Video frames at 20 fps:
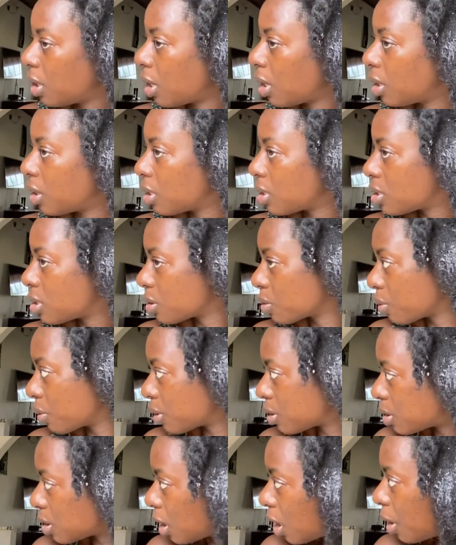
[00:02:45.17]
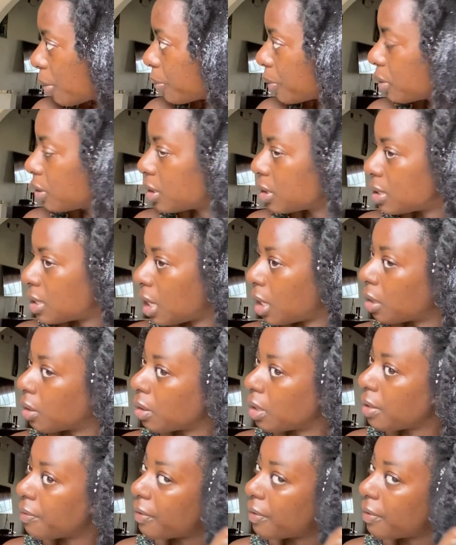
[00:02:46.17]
And this is going to help you detangle.